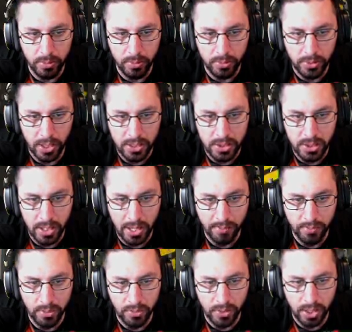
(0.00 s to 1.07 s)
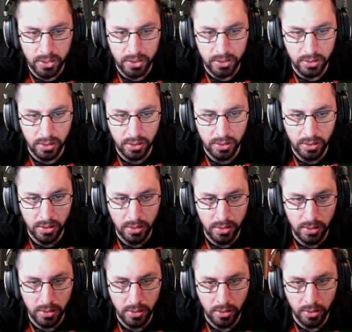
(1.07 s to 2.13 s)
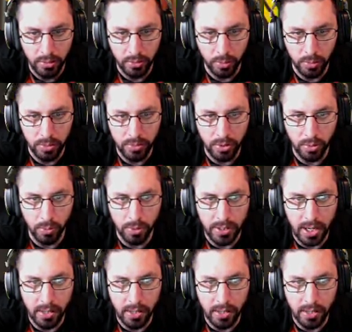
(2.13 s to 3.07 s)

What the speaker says: section after section here. So we're just going to run down